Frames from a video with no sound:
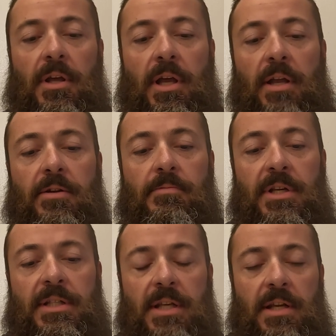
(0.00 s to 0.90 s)
and your
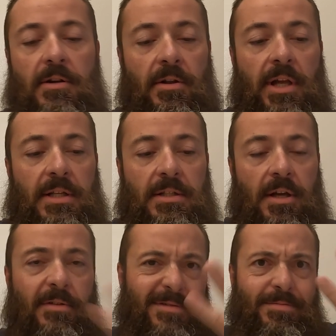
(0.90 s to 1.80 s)
receipt and all that
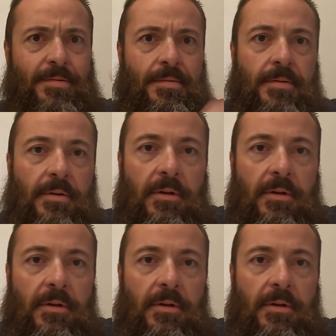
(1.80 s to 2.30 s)
stuff.